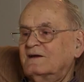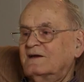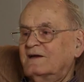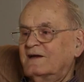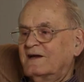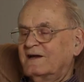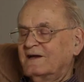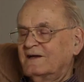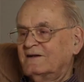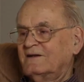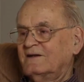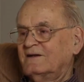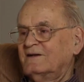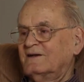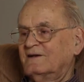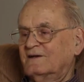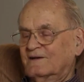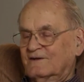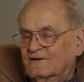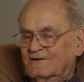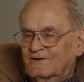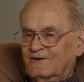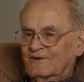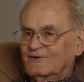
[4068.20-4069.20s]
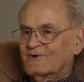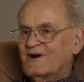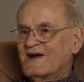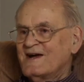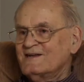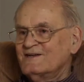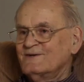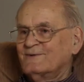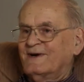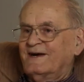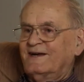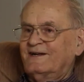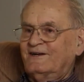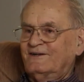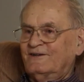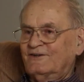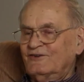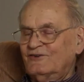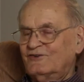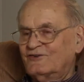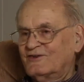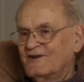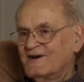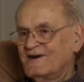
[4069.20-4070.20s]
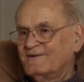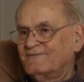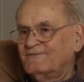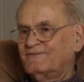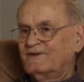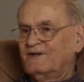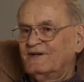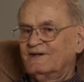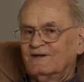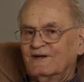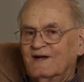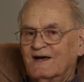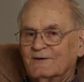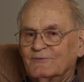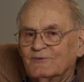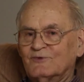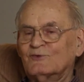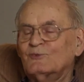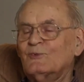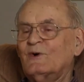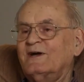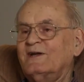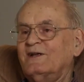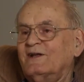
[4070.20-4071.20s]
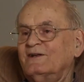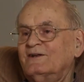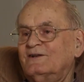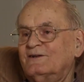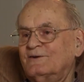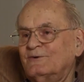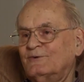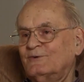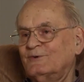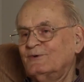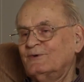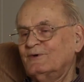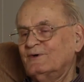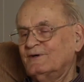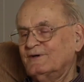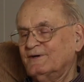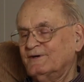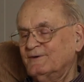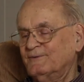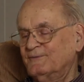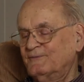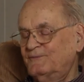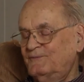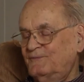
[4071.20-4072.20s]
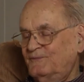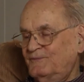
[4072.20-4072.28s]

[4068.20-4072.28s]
and graduated and stuff. And then I was waiting to,